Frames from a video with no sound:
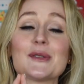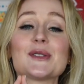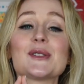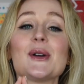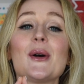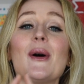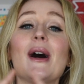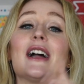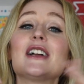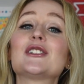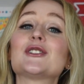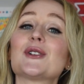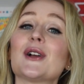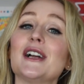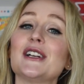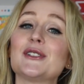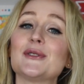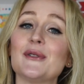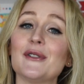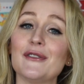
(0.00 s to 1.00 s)
So I
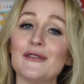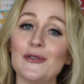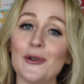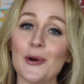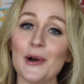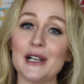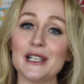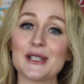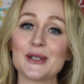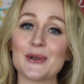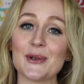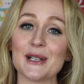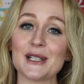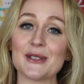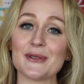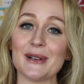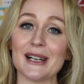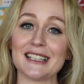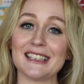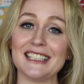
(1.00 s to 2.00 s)
try to avoid scoring
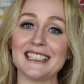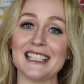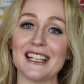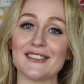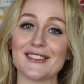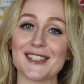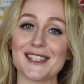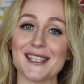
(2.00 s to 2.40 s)
directly down the